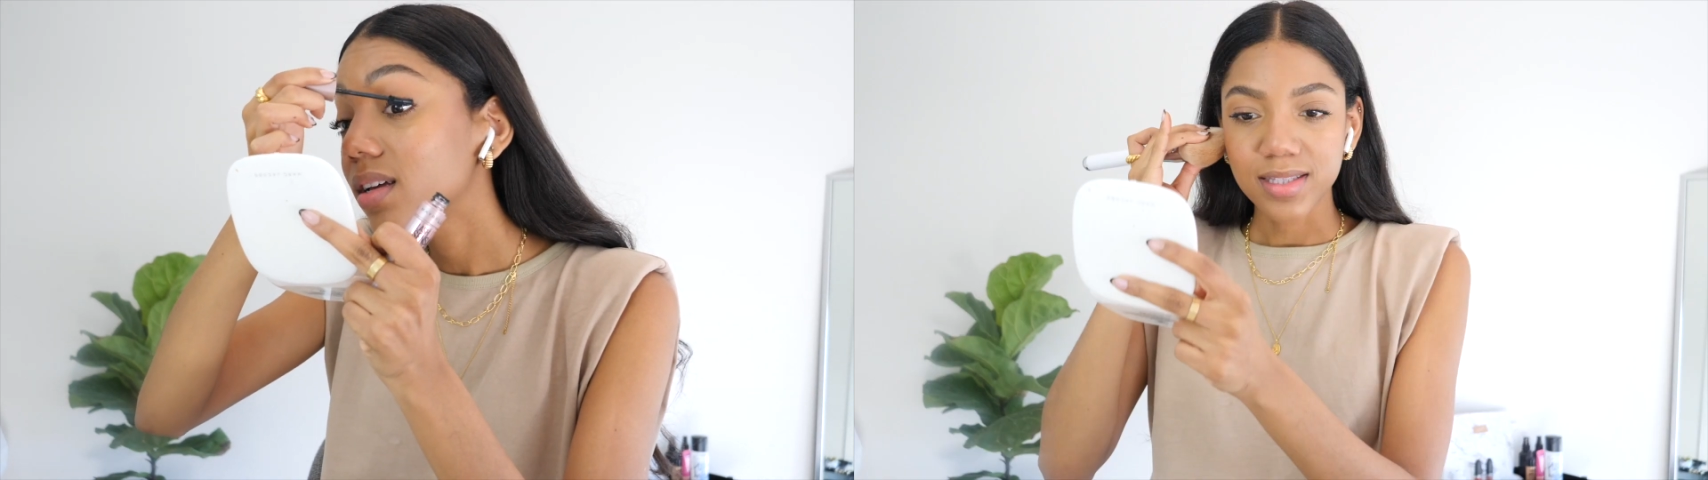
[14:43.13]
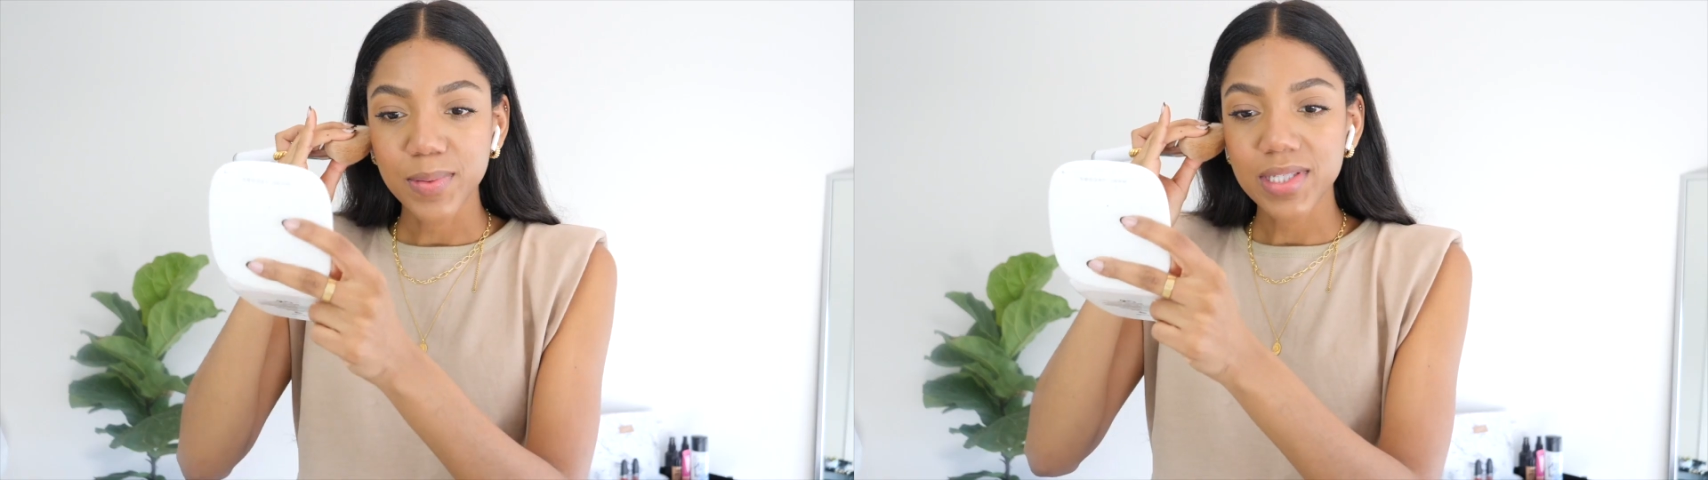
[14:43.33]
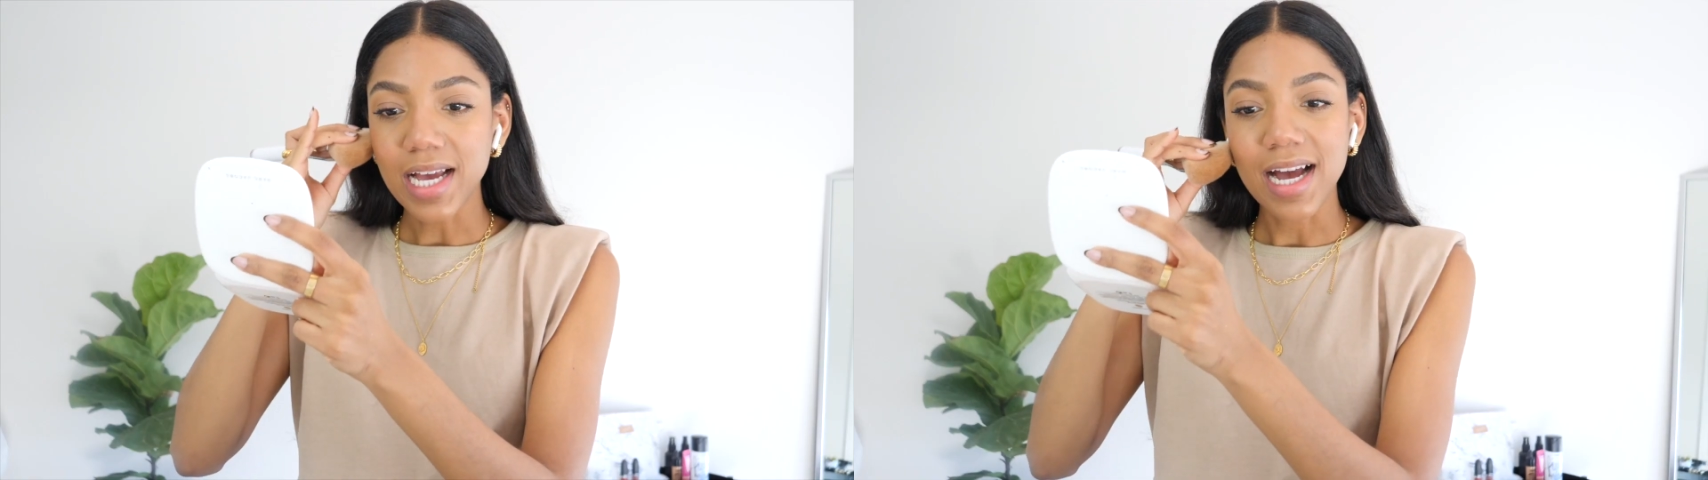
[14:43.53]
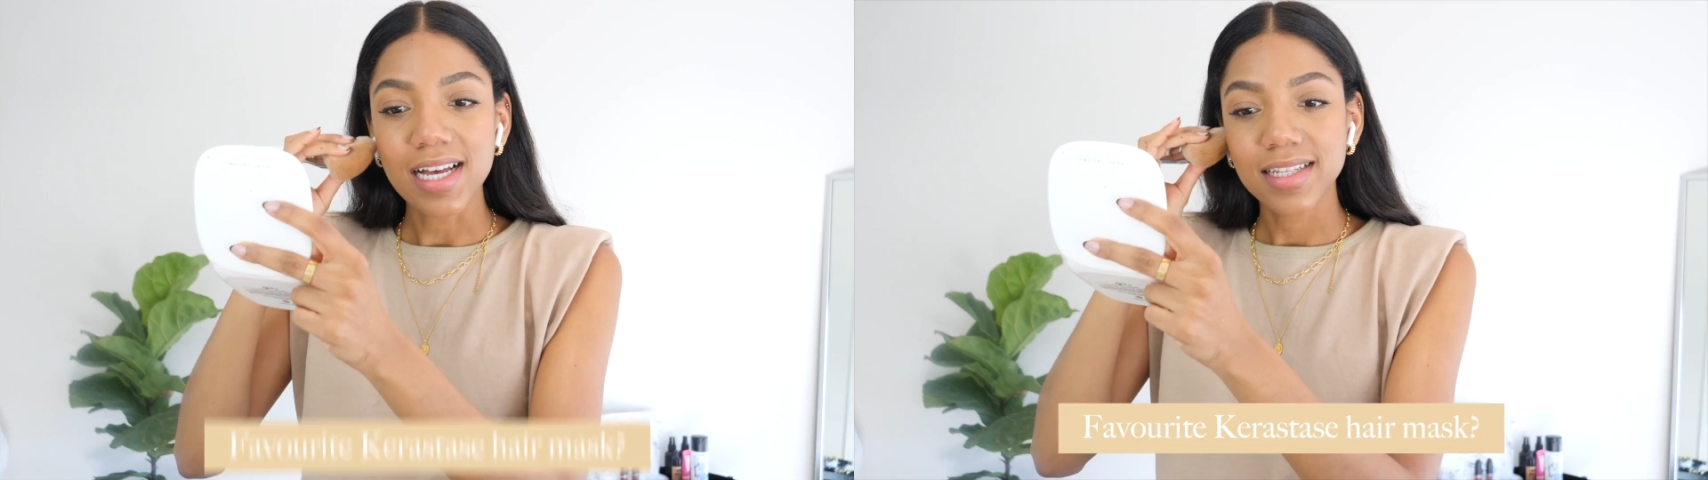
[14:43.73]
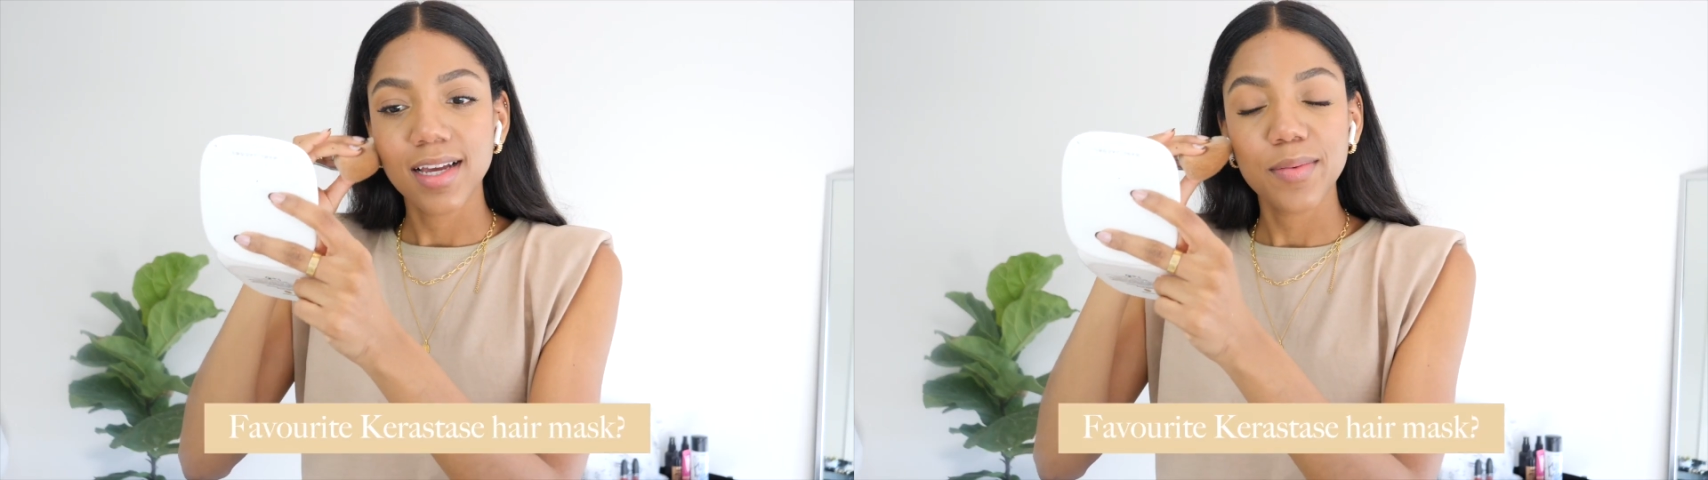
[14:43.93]
Someone's
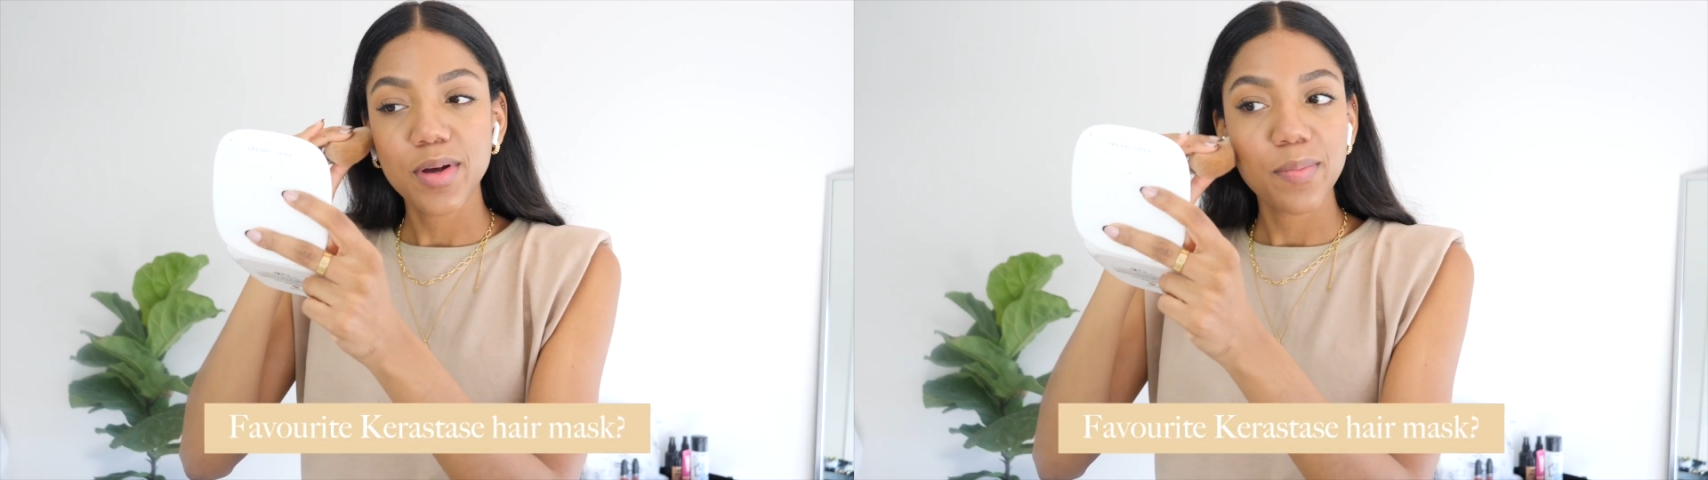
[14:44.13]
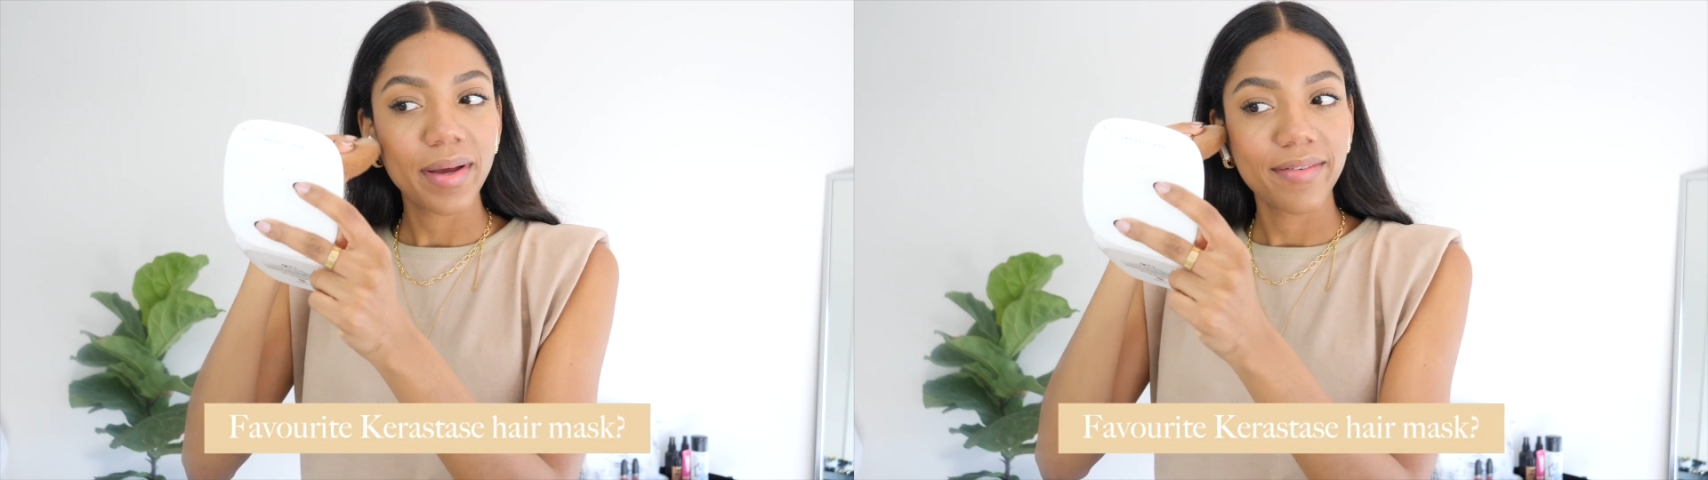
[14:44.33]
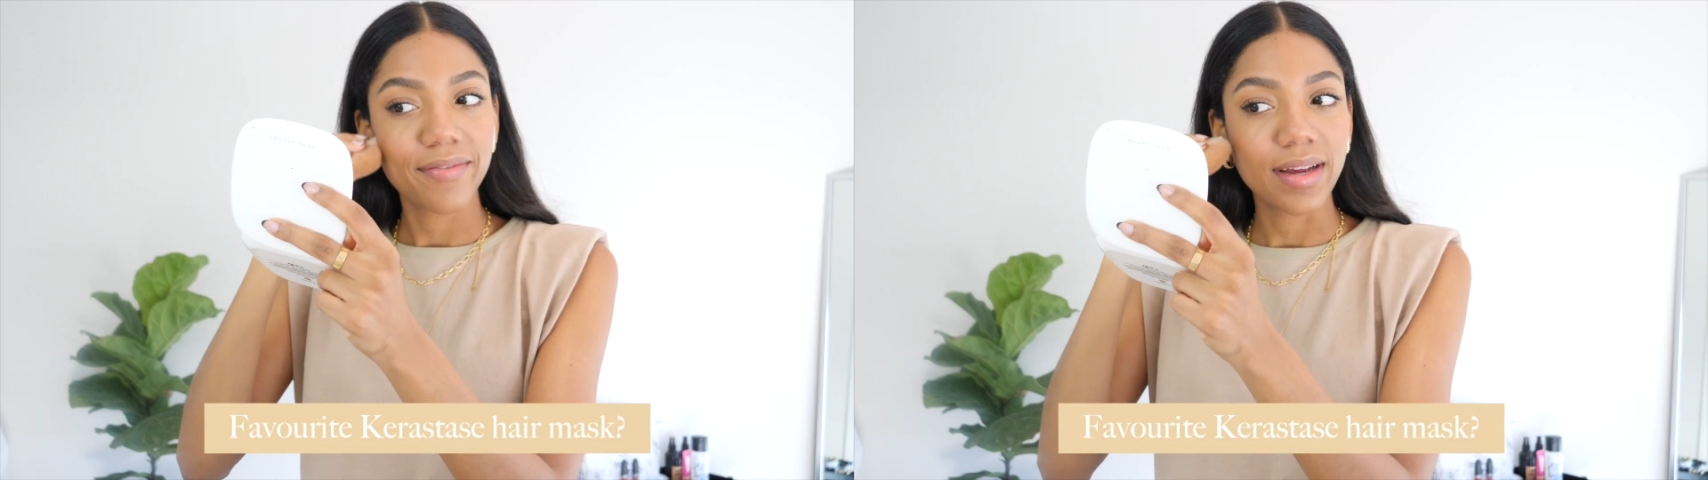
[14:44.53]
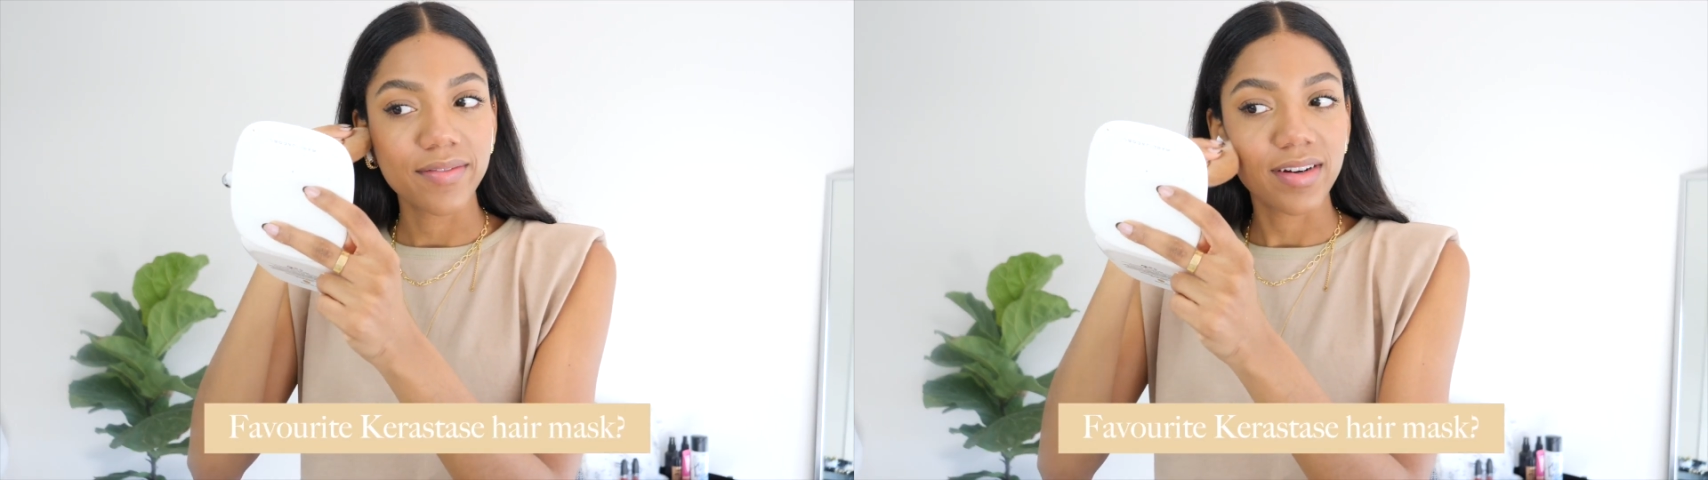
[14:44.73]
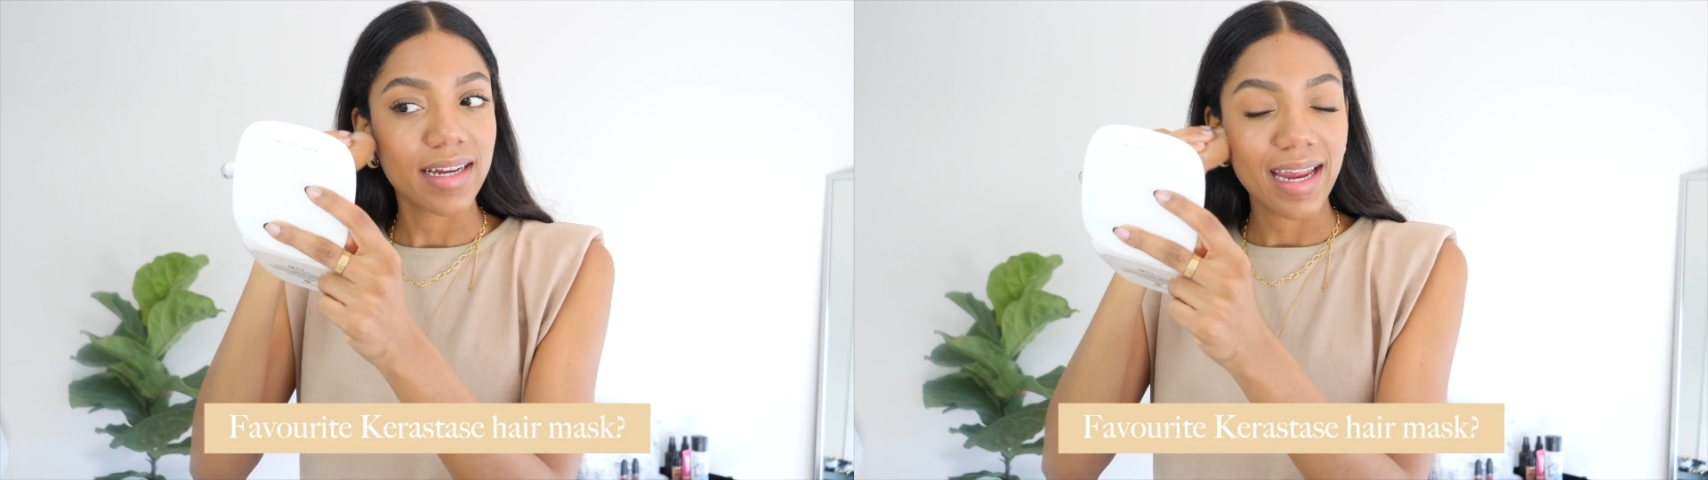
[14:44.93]
asking about my favorite